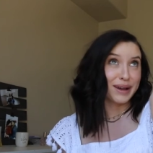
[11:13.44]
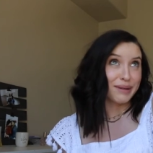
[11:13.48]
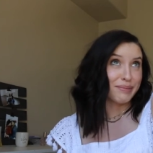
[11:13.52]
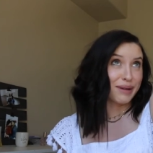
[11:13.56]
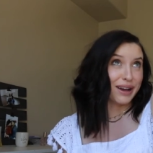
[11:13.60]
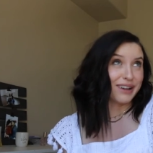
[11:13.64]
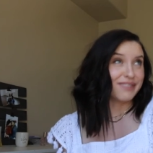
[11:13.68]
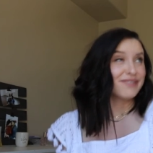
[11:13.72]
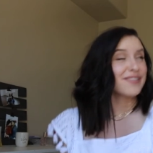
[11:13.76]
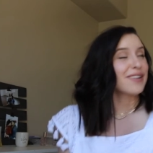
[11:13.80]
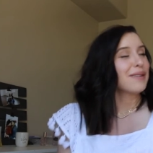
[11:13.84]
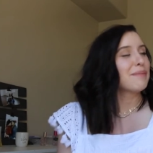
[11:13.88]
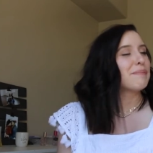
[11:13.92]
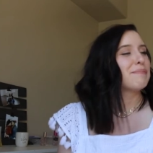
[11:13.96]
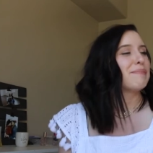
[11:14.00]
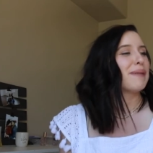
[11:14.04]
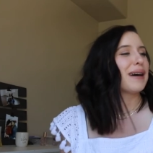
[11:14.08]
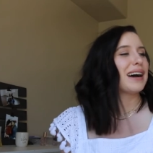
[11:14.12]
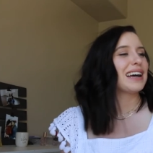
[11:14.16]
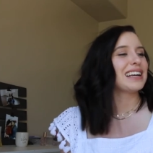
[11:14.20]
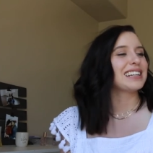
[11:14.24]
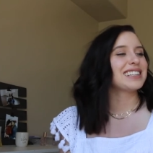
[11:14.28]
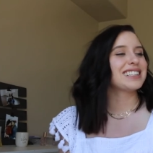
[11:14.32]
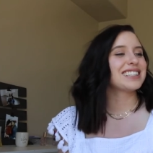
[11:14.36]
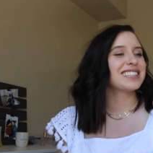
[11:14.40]
above,
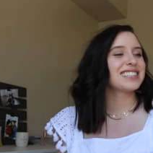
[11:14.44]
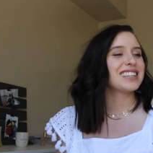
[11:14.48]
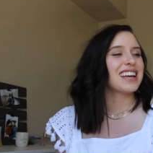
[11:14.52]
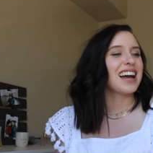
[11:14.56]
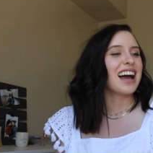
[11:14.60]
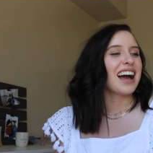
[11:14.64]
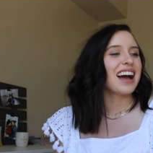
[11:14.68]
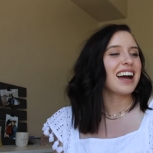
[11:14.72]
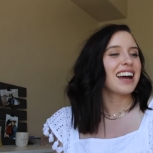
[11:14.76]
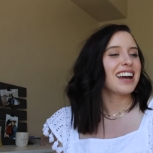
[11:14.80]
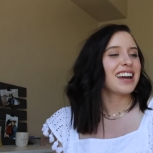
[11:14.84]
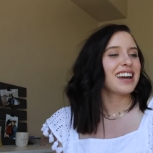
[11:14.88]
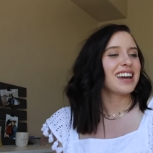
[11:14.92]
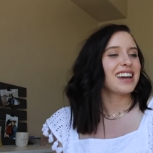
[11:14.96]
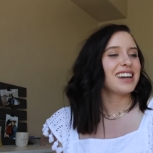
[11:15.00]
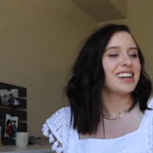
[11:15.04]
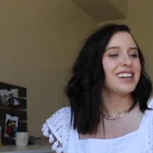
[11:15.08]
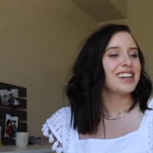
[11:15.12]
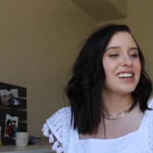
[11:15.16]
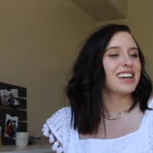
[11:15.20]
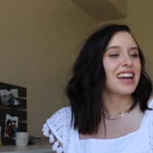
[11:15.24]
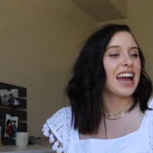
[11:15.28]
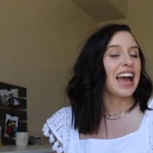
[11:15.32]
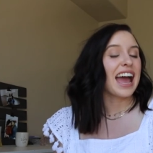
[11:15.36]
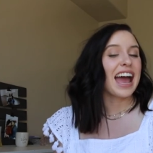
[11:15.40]
but
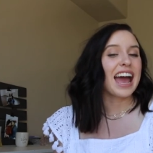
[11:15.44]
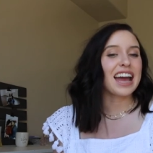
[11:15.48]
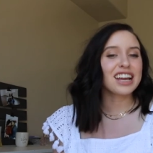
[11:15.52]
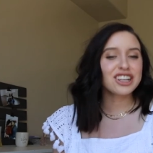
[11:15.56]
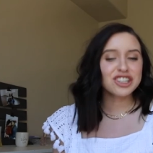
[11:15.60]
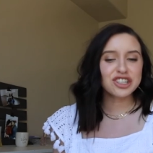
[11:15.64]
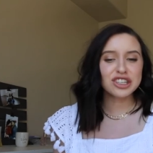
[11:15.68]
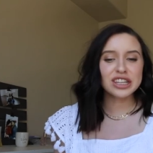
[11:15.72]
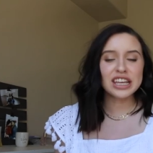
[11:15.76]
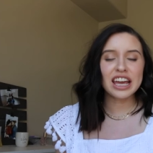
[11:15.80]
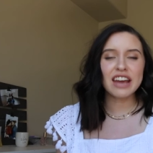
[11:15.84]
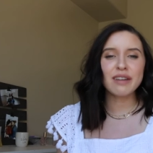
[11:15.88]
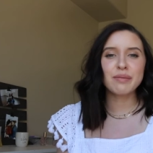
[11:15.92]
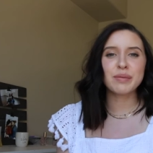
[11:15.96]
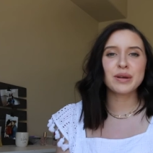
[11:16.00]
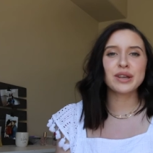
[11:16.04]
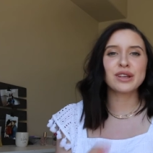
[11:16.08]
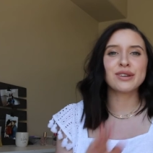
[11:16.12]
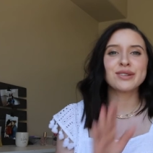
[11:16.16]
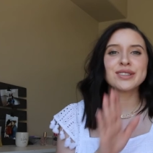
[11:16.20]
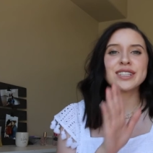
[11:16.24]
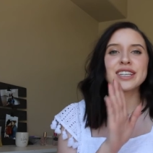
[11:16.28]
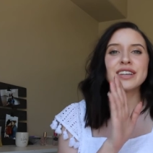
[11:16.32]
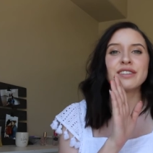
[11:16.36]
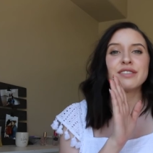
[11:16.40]
I actually have been
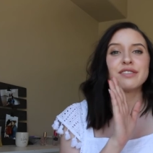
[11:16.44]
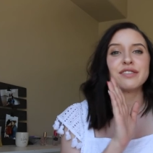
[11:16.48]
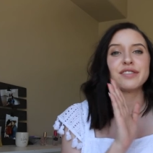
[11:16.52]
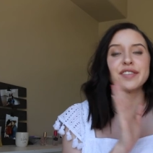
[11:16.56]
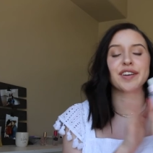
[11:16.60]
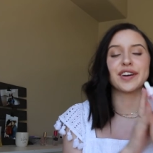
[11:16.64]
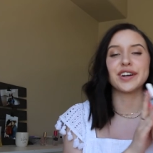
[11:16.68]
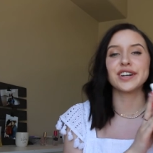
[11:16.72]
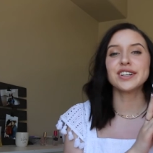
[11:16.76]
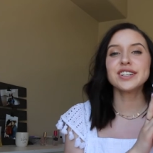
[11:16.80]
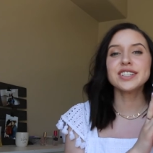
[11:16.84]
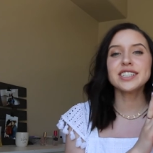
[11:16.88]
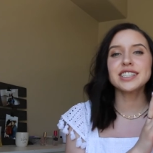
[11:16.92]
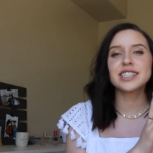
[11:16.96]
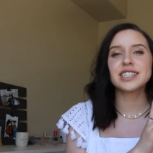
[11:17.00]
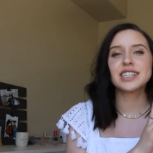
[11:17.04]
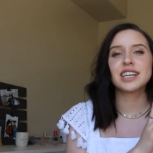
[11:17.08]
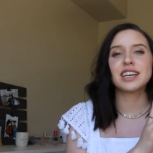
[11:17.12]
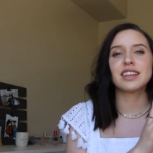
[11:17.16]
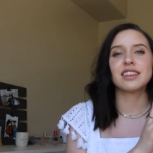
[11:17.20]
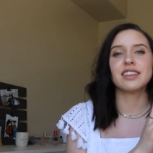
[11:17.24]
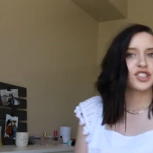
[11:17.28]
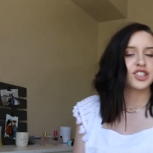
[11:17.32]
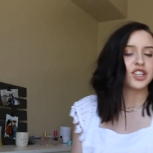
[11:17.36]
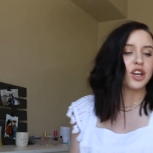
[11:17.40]
using
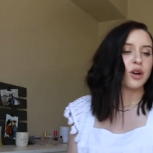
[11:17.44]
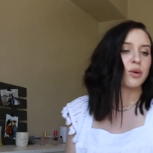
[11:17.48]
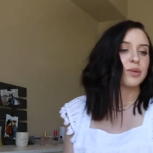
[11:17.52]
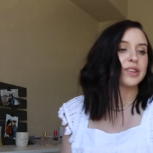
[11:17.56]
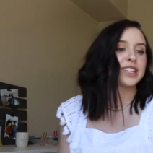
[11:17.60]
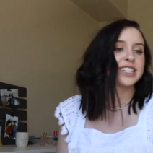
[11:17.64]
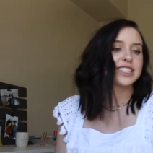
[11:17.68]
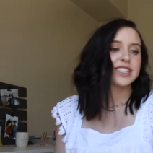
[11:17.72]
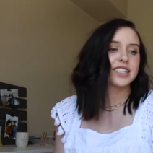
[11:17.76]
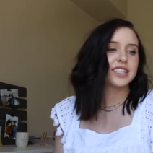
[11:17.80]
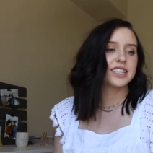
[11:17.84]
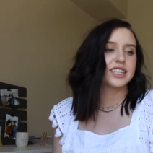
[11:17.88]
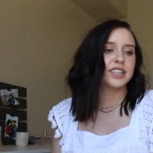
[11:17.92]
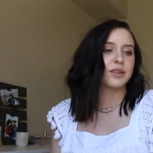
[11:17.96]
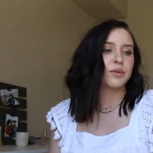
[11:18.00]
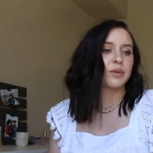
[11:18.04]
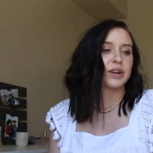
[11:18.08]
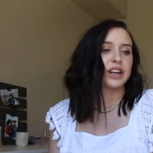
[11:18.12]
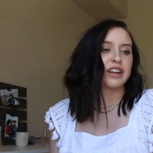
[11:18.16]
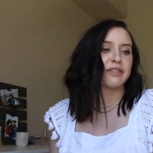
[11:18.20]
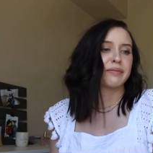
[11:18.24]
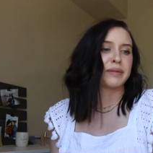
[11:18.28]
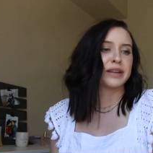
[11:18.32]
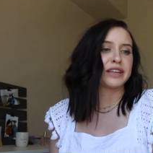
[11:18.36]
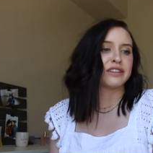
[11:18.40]
Verst. So this is the
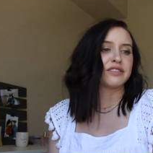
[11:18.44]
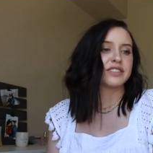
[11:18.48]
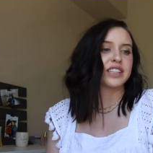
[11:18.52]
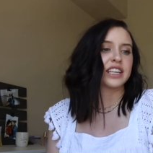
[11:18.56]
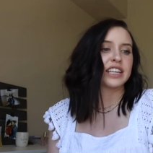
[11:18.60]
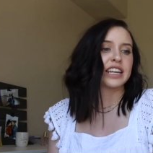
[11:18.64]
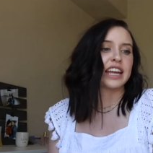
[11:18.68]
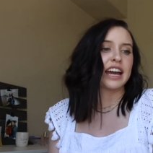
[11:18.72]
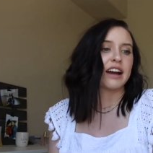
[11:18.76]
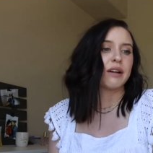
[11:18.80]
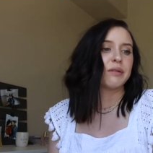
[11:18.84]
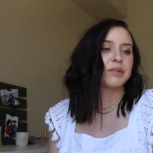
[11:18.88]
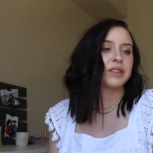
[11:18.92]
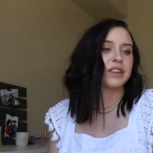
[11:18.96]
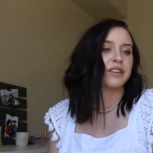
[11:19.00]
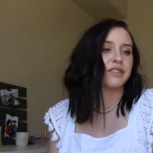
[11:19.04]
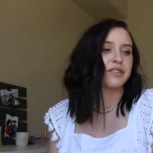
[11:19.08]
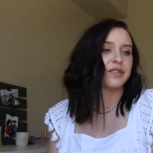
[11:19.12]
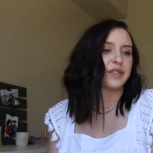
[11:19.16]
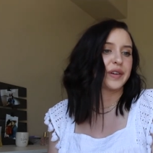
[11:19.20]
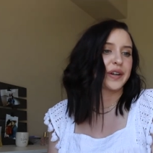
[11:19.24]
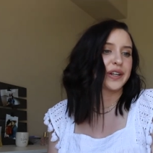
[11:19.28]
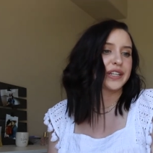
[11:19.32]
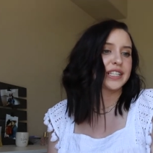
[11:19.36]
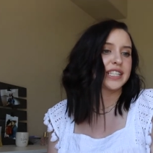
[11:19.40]
one I've been using now, the
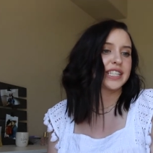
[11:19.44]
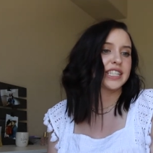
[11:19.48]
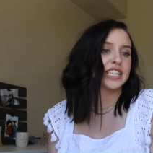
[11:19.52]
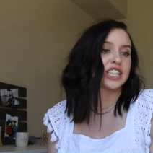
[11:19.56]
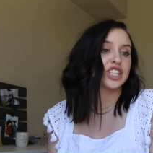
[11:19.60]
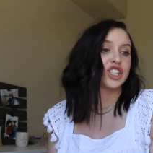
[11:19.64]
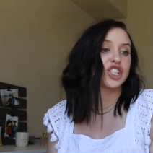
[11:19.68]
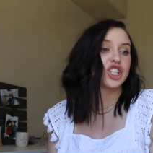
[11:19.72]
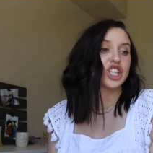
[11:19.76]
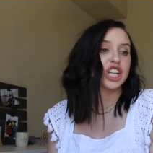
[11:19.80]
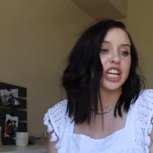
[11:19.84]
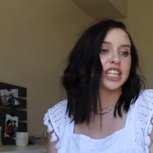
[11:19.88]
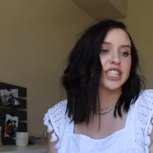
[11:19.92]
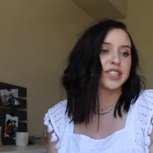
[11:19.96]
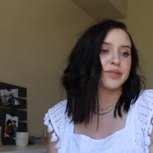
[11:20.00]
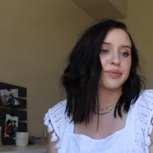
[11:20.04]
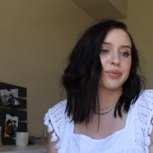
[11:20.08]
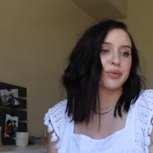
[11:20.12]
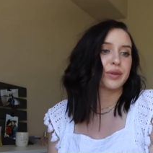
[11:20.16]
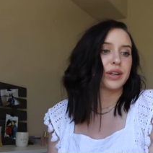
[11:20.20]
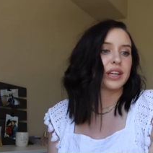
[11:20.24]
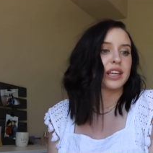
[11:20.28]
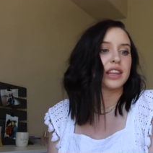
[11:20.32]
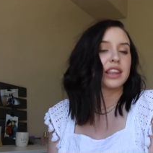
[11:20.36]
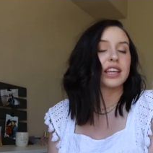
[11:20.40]
Verst Just
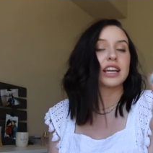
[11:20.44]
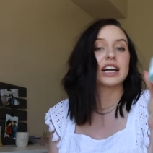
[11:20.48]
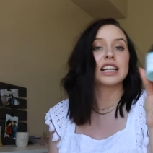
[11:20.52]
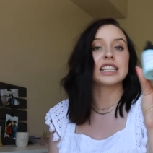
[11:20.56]
Breathe